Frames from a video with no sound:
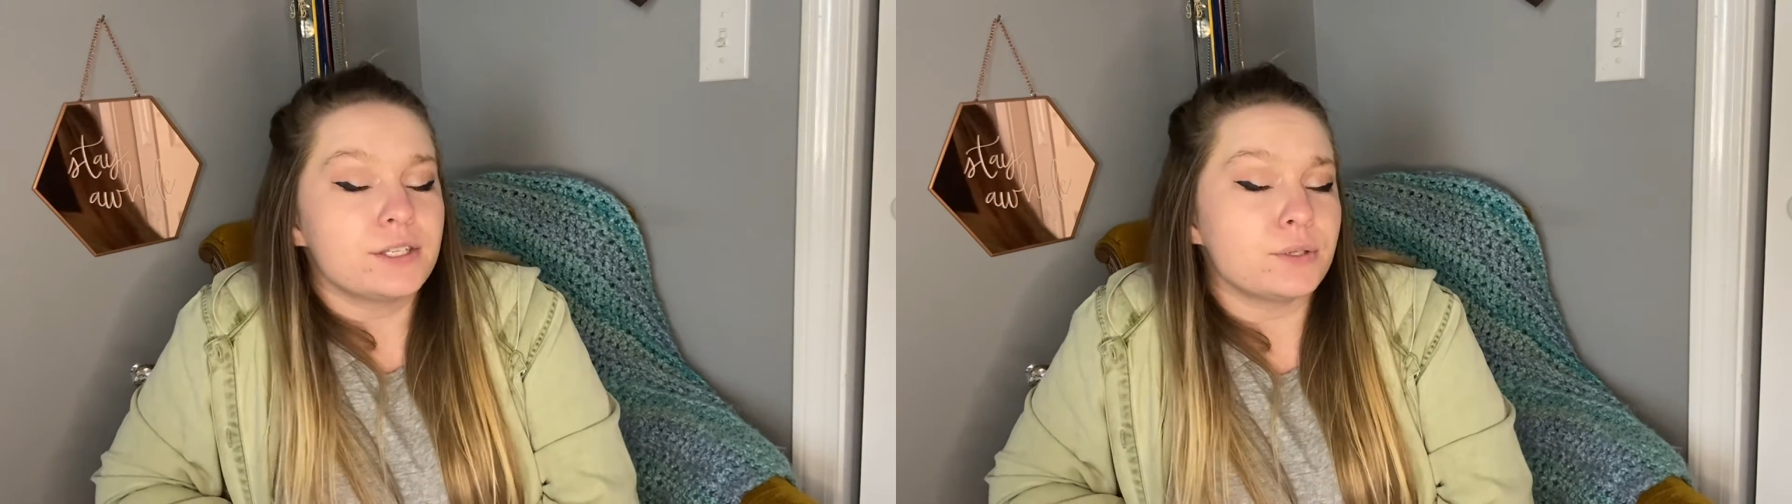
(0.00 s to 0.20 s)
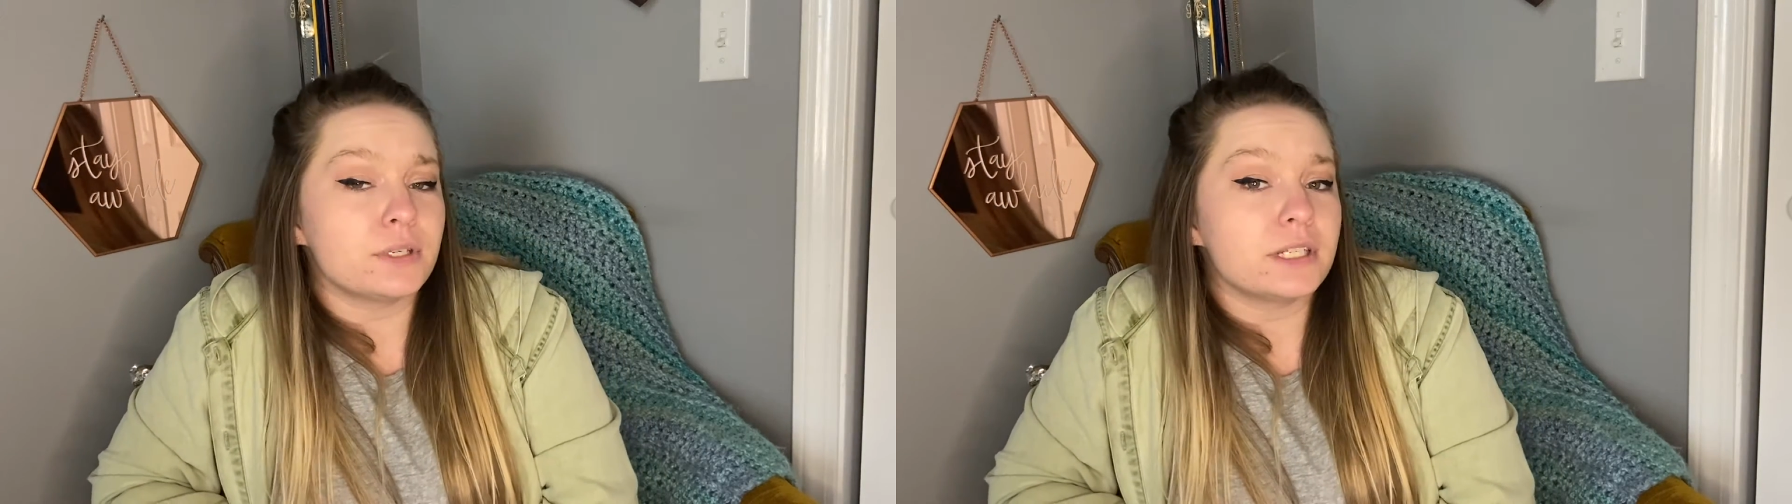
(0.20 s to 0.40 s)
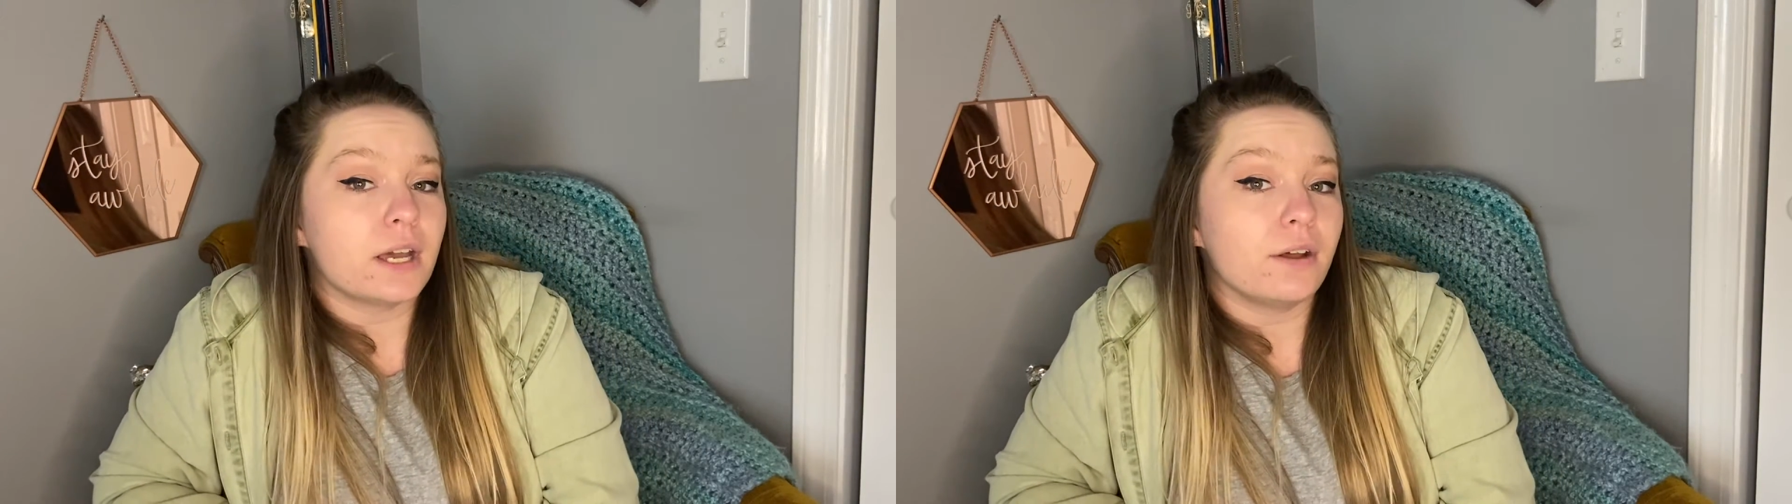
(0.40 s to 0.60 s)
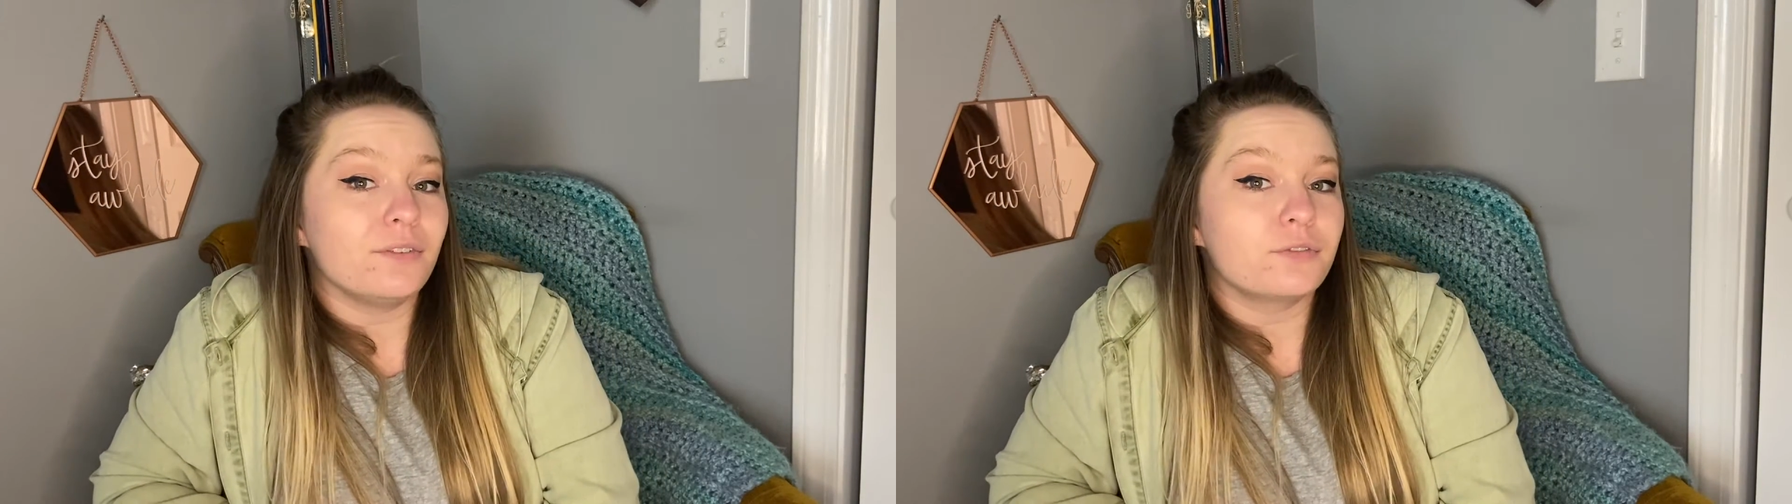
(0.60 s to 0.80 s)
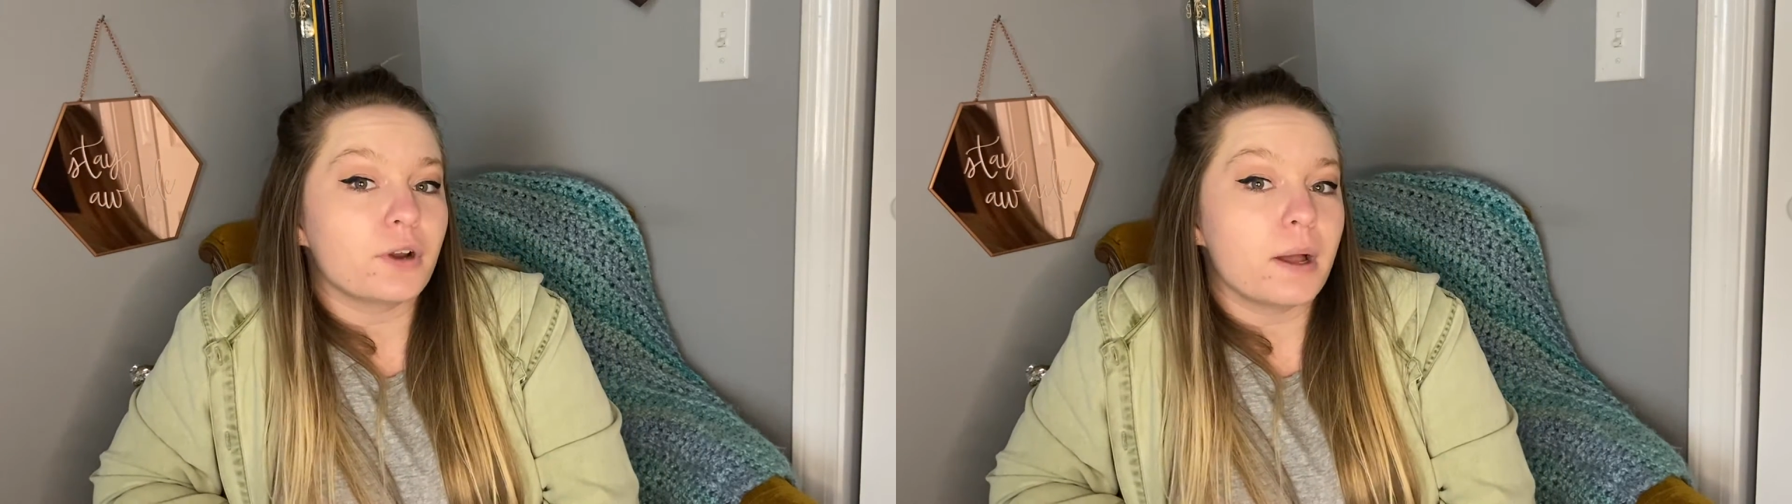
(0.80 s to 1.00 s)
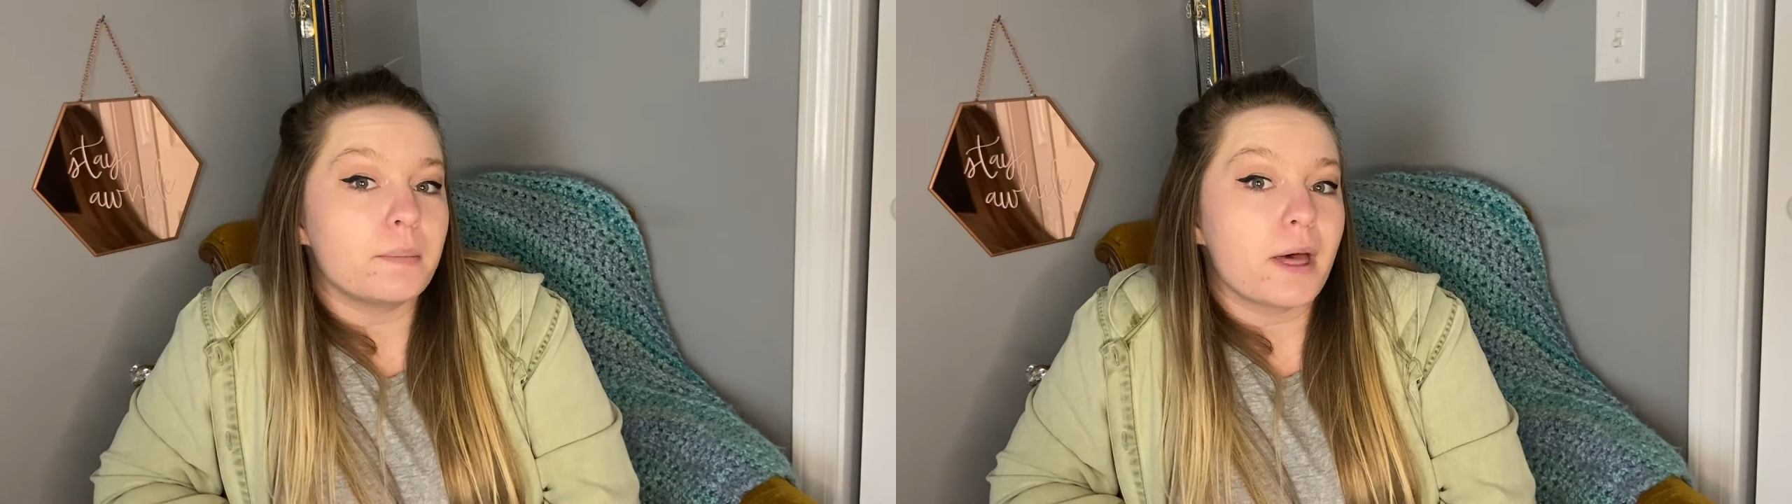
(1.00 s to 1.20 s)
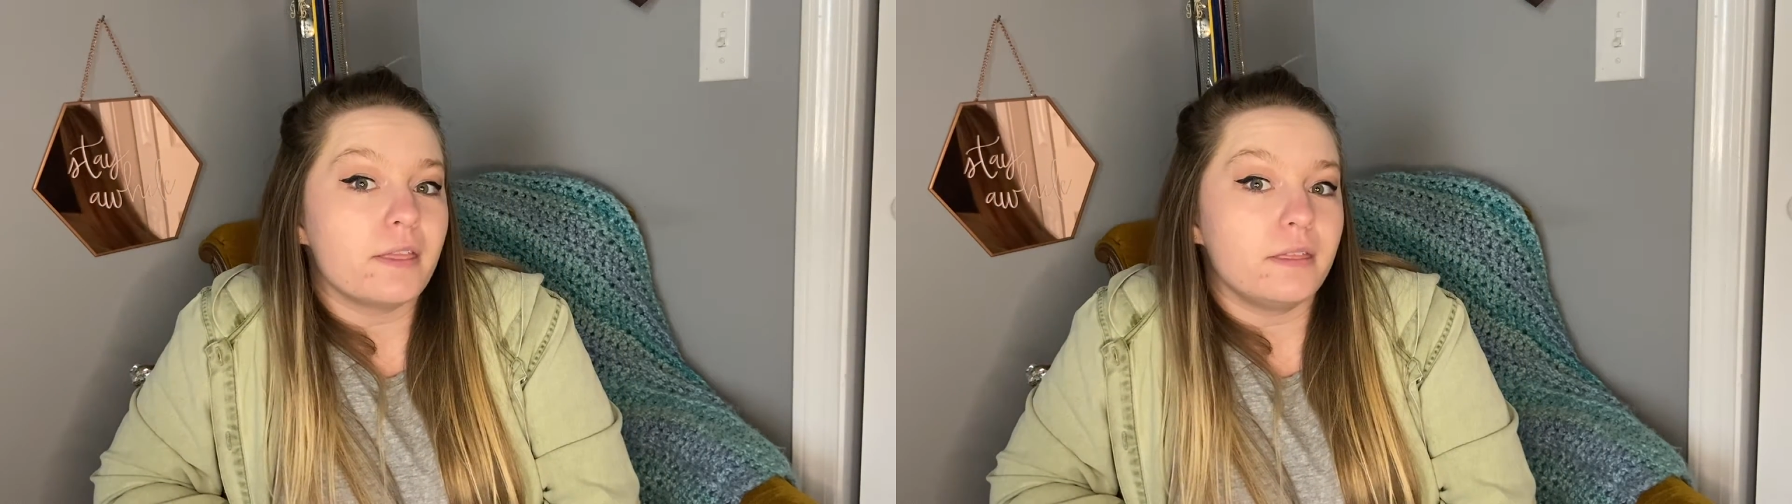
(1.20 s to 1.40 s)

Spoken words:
you can tell from